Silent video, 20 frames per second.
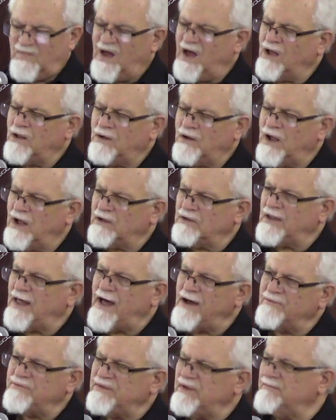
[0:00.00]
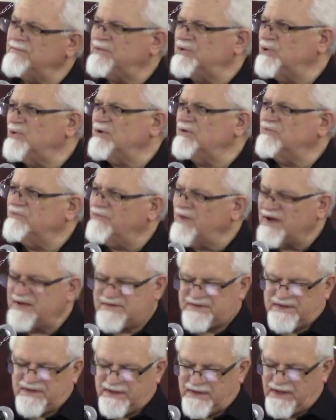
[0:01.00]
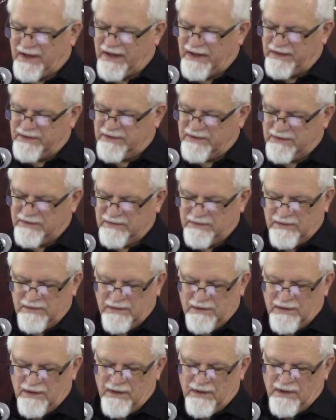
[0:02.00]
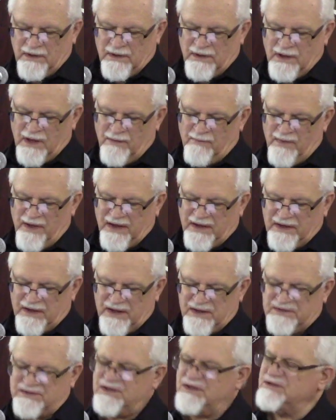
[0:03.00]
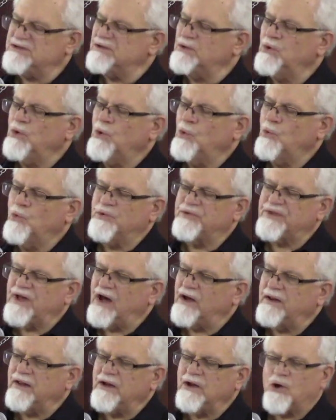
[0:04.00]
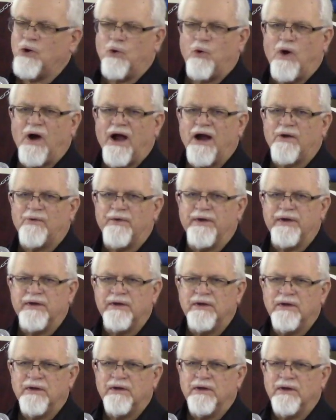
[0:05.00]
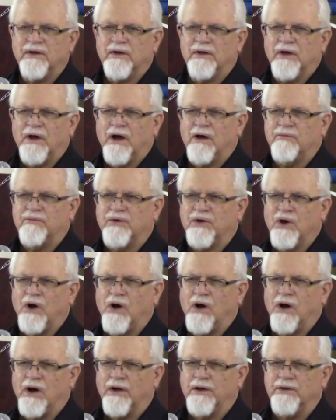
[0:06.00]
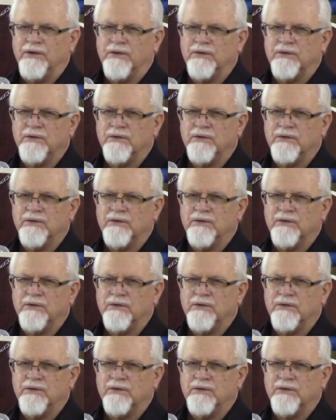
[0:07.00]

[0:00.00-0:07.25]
uh, allowed them to investigate and make a decision without inquiring of God?